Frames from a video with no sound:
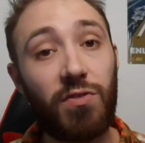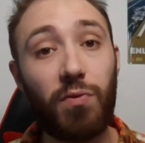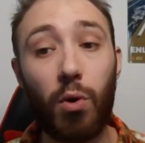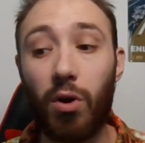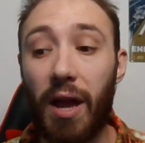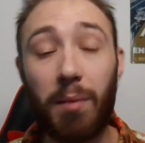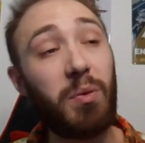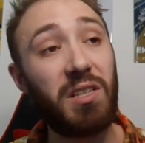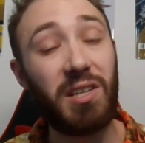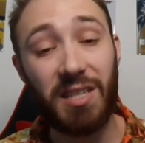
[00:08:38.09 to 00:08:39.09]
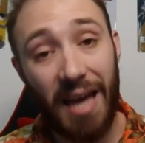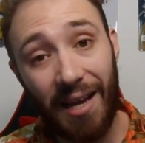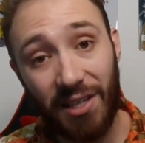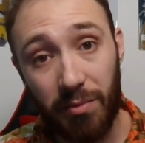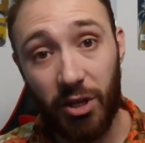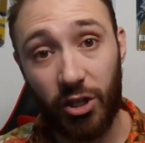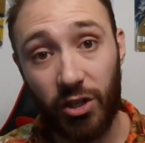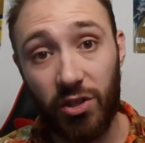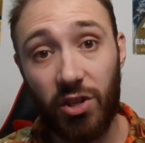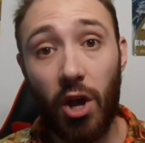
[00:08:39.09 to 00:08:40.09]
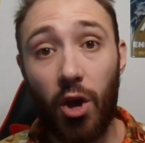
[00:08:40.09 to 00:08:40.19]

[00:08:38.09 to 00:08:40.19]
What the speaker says: for NPC taxi missions,